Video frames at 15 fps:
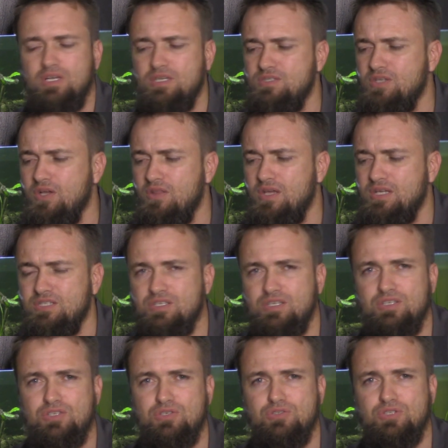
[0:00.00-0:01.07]
so that
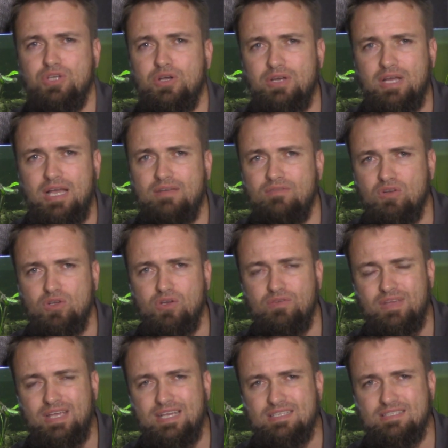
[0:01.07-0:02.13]
you don't have a lot of
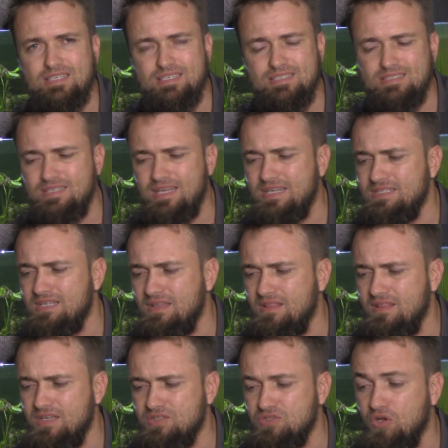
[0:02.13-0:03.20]
excess data and
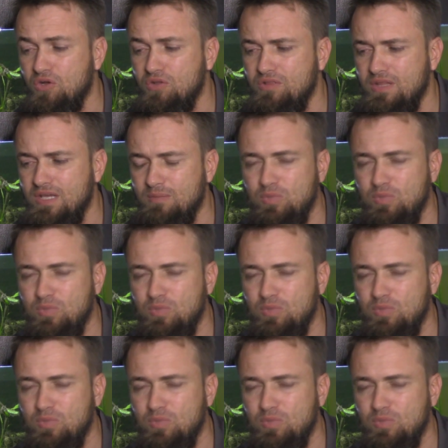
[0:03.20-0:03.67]
things on there.